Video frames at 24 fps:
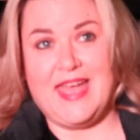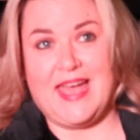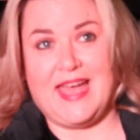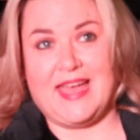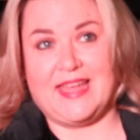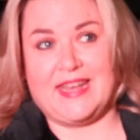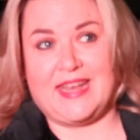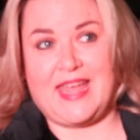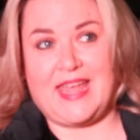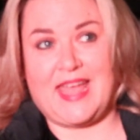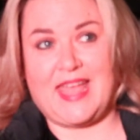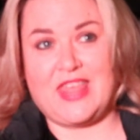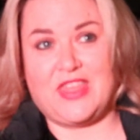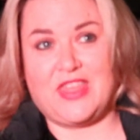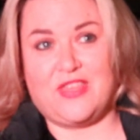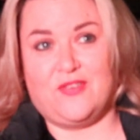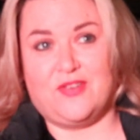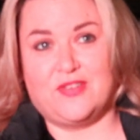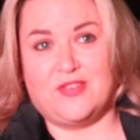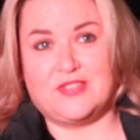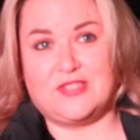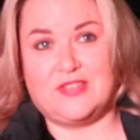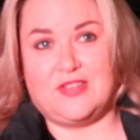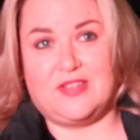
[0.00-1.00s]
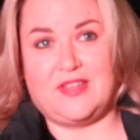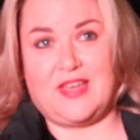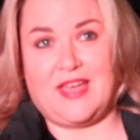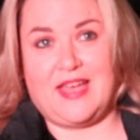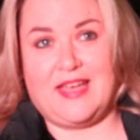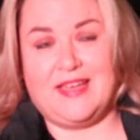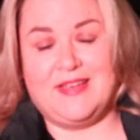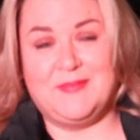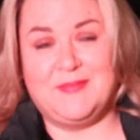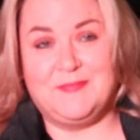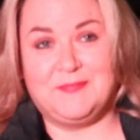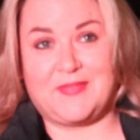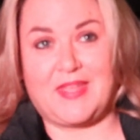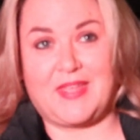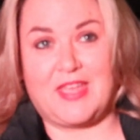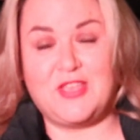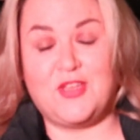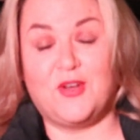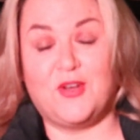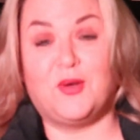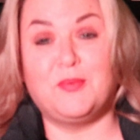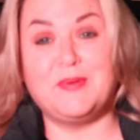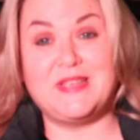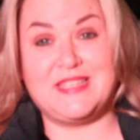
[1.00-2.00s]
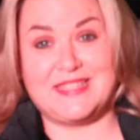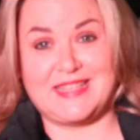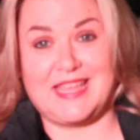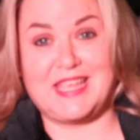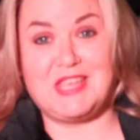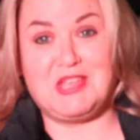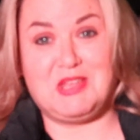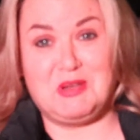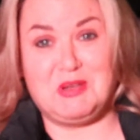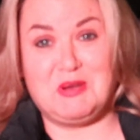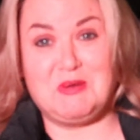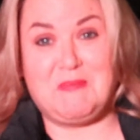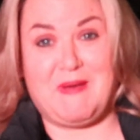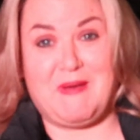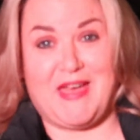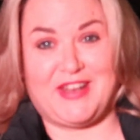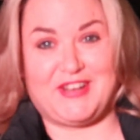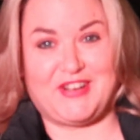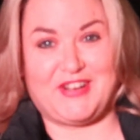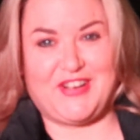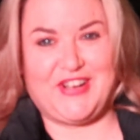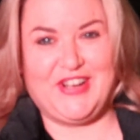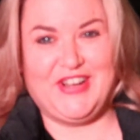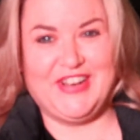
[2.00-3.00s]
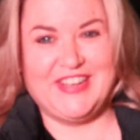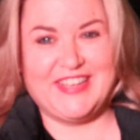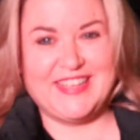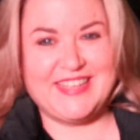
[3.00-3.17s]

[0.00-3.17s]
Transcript: and I thought, you always think you know better.